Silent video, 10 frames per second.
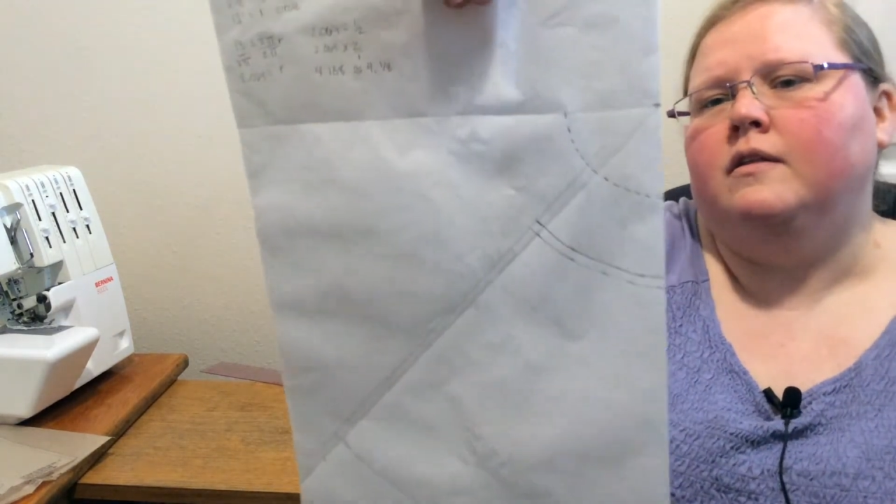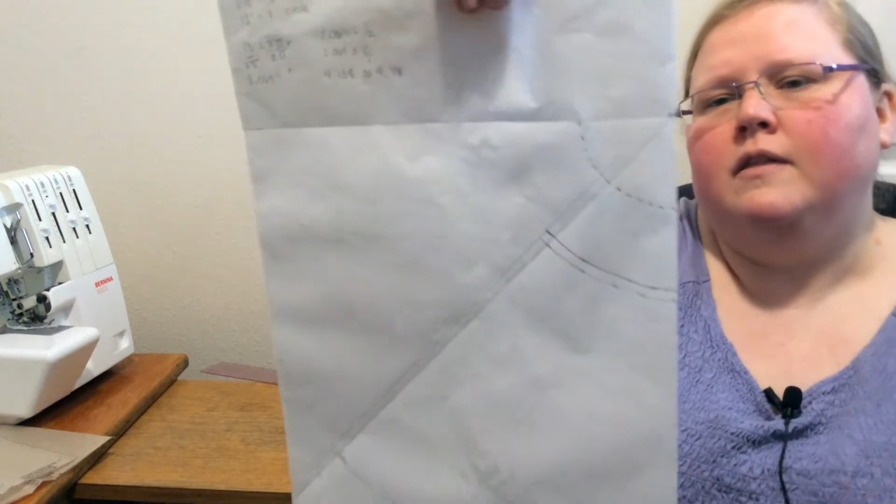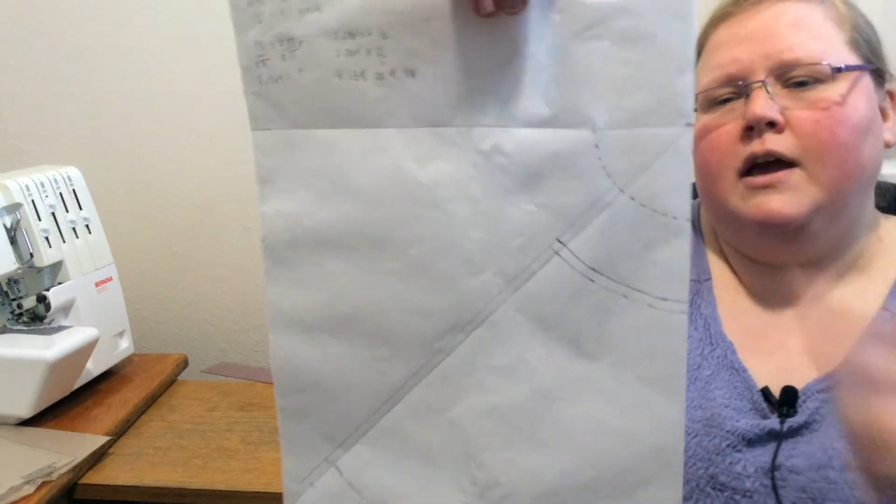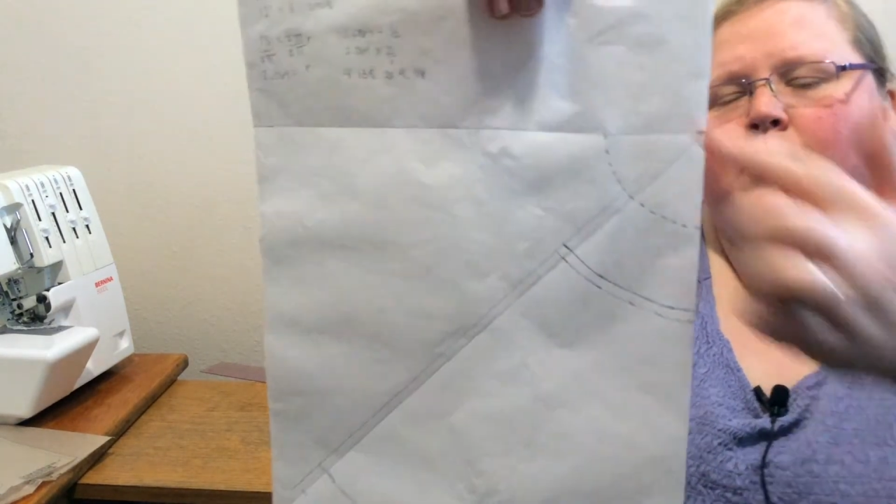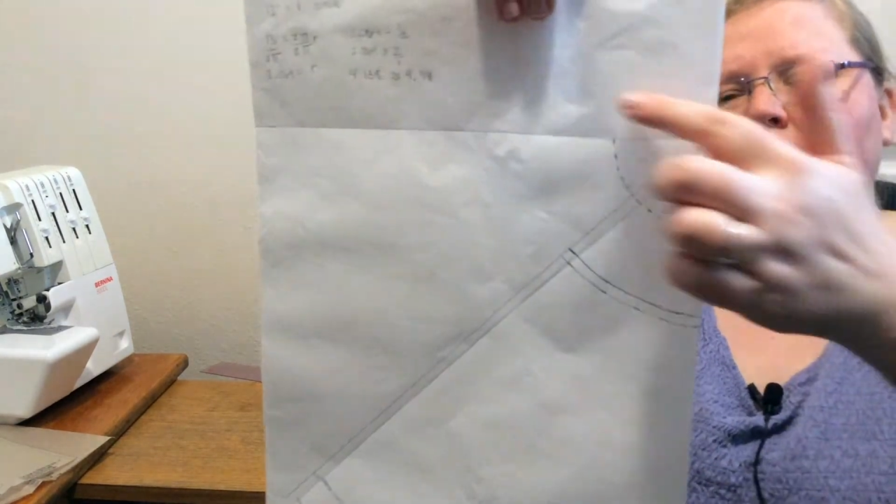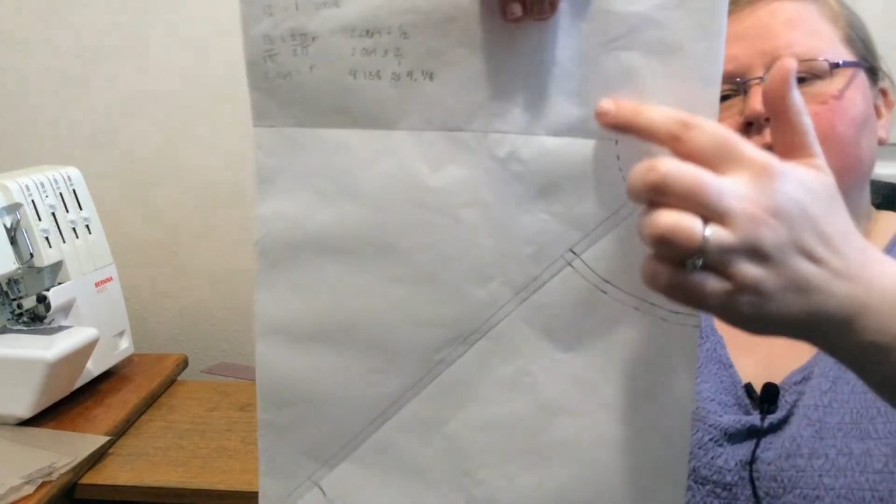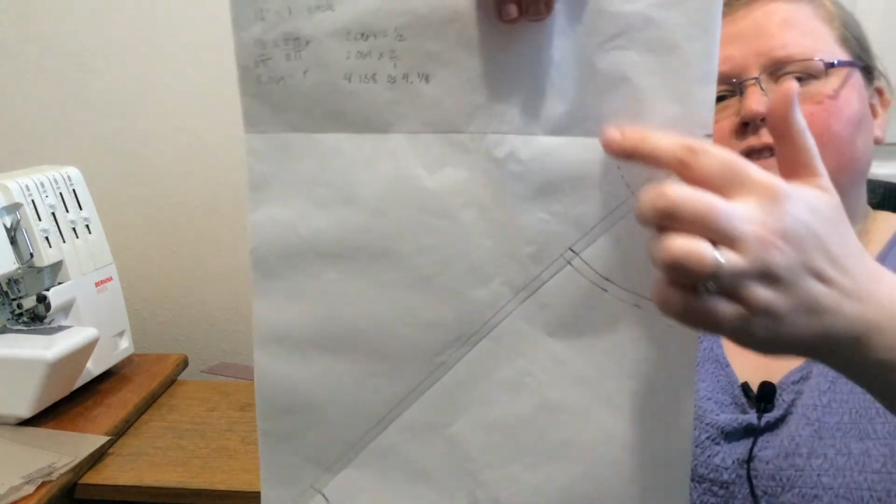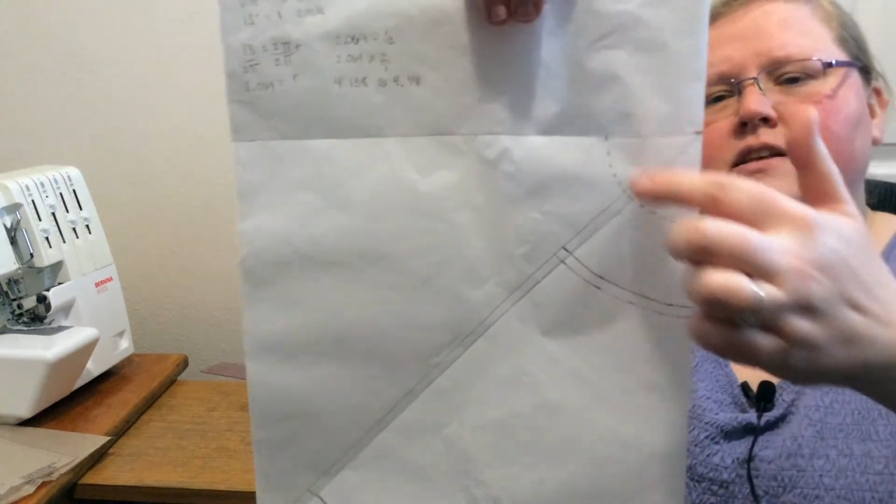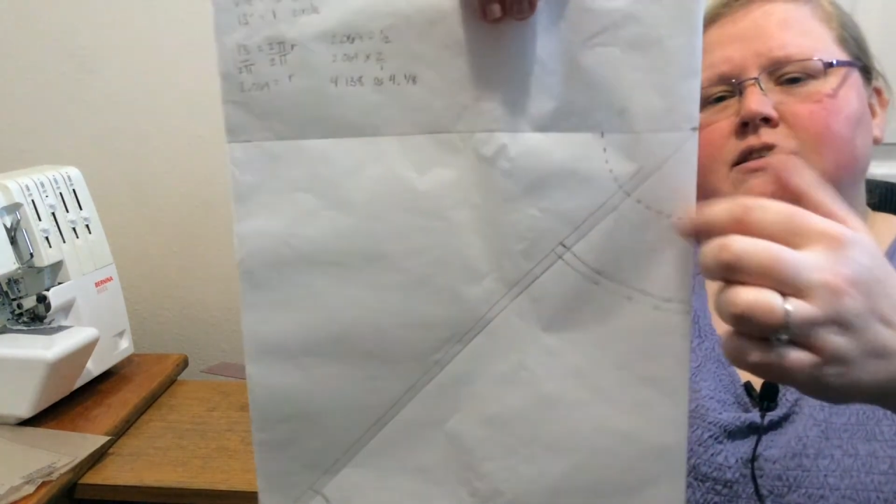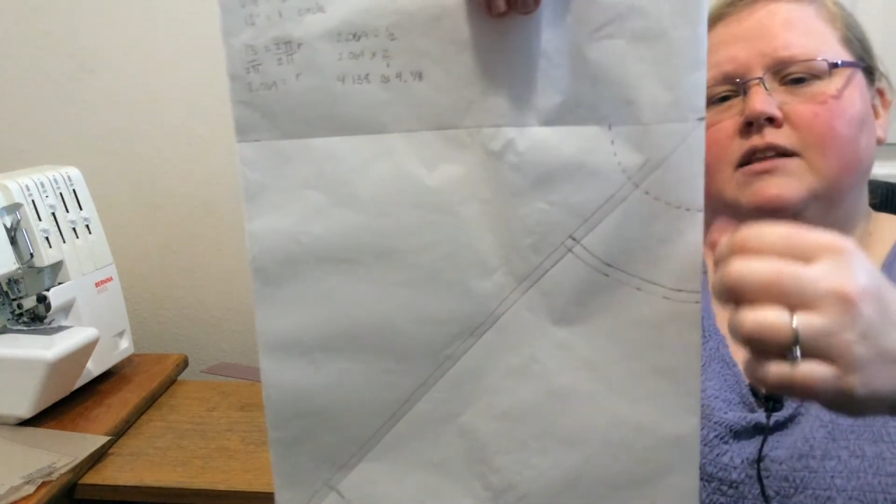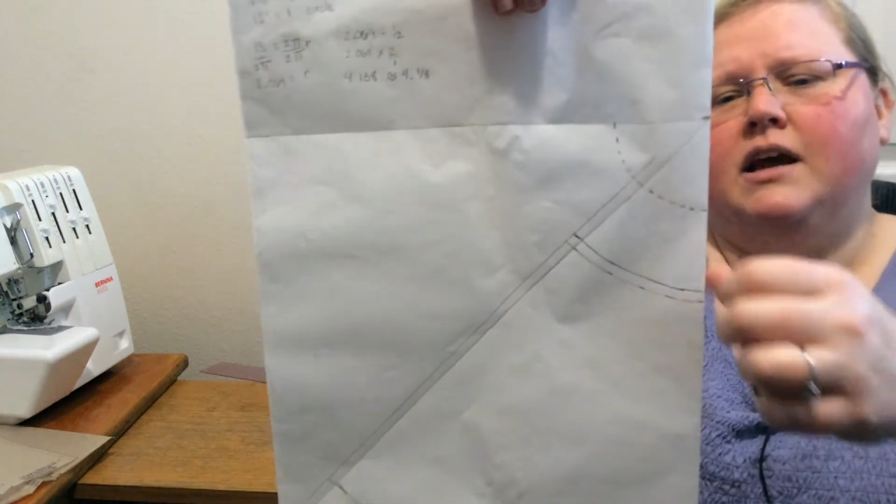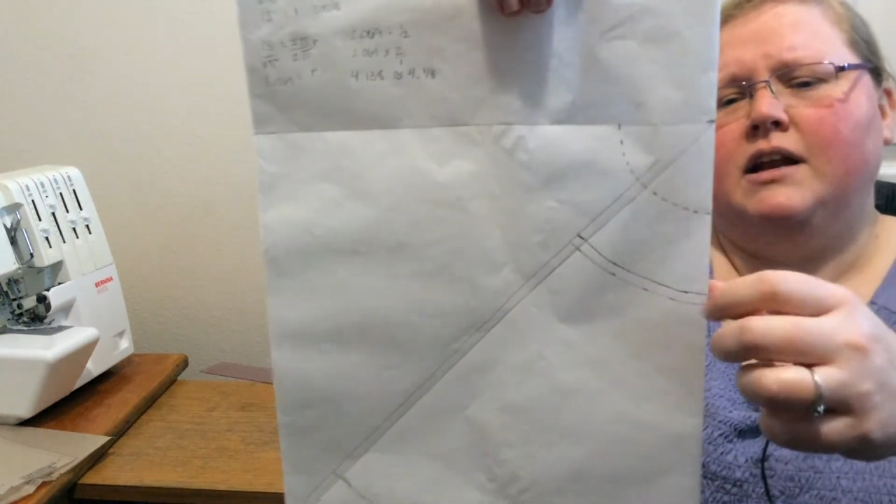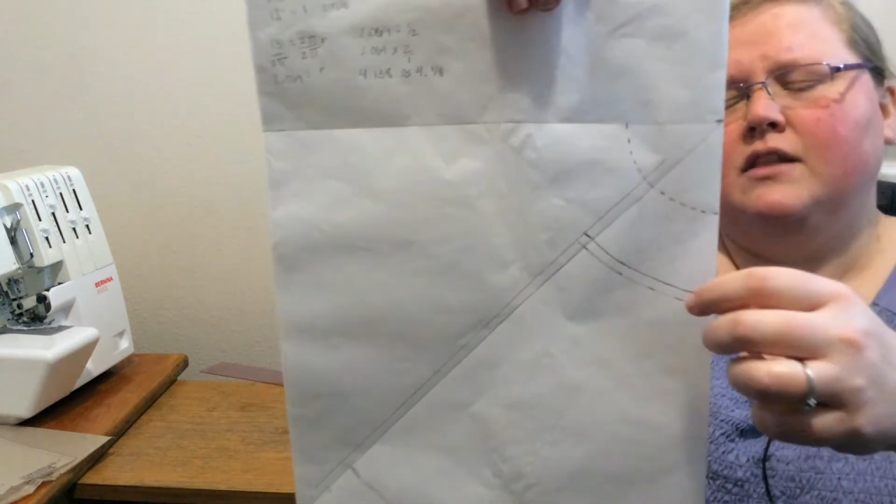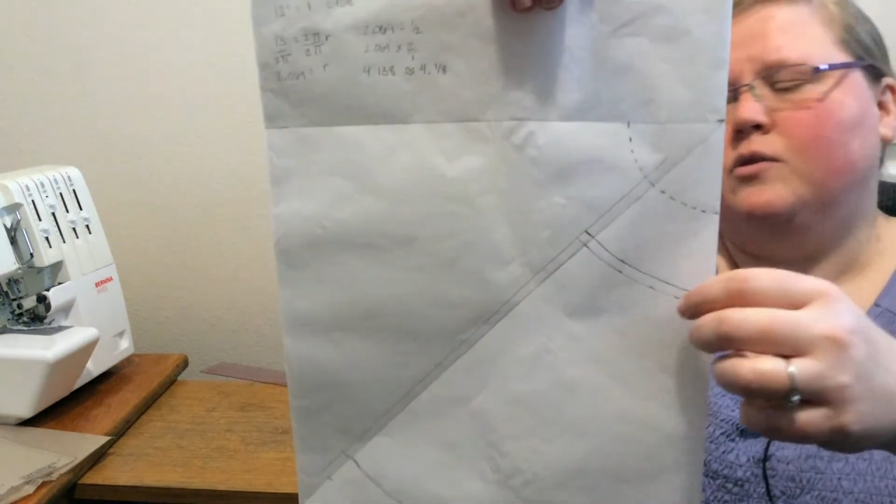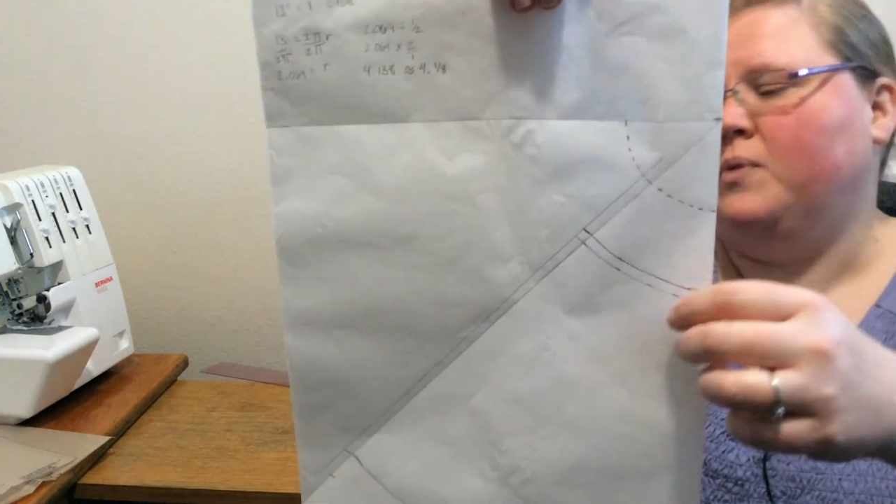I would have done this line.
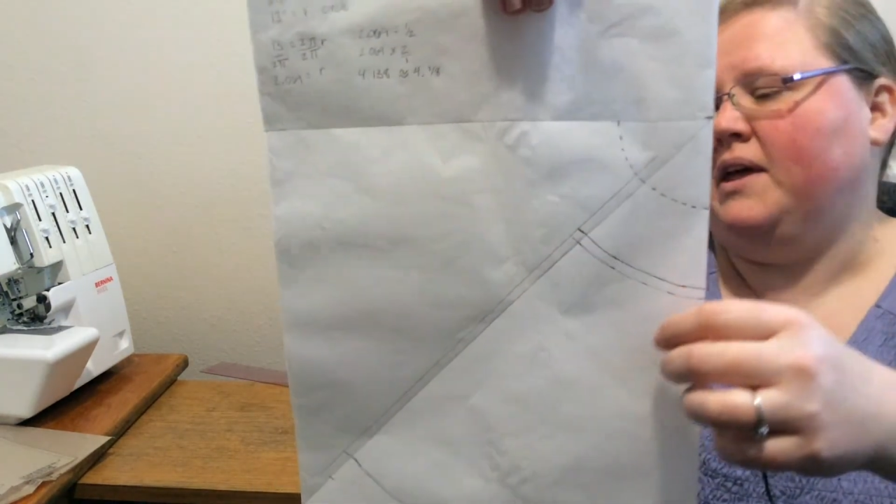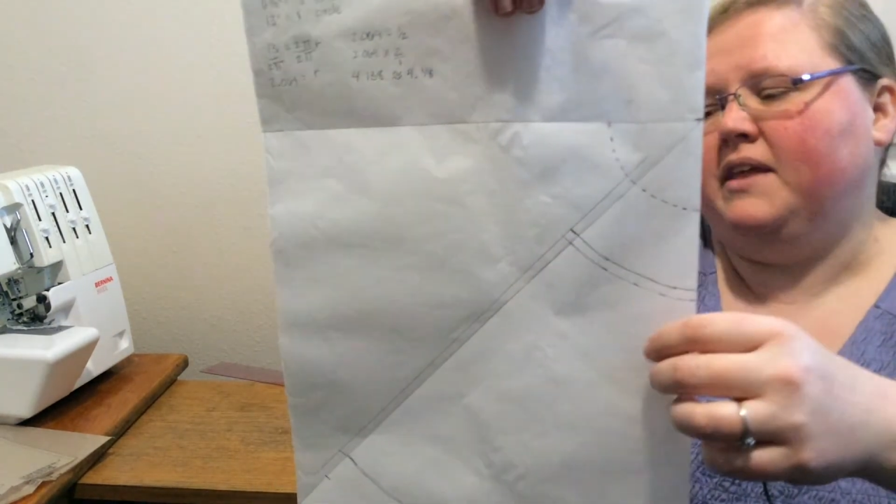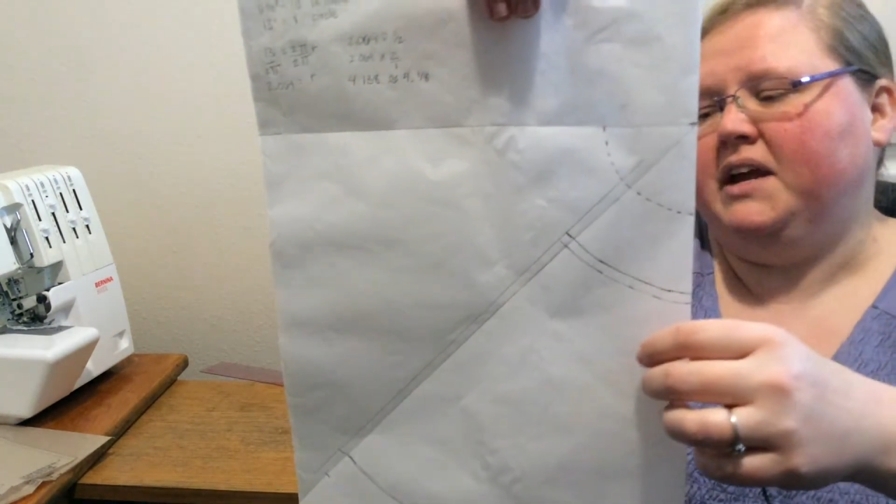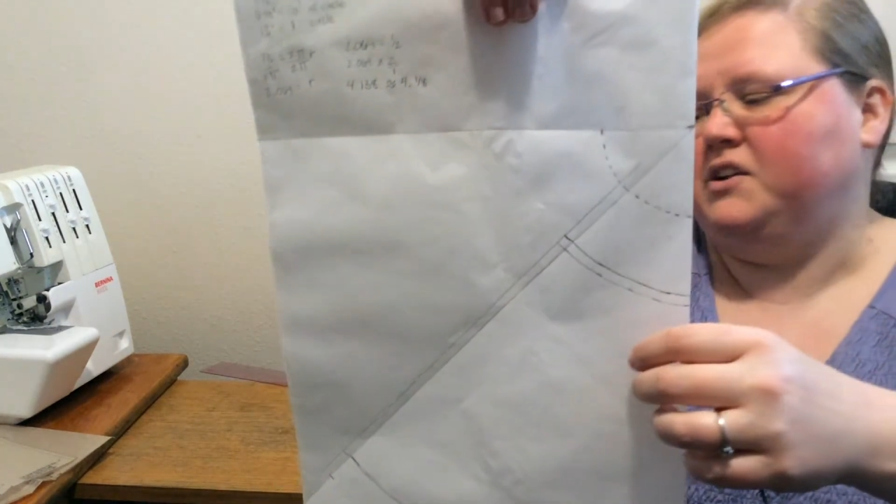And the way that I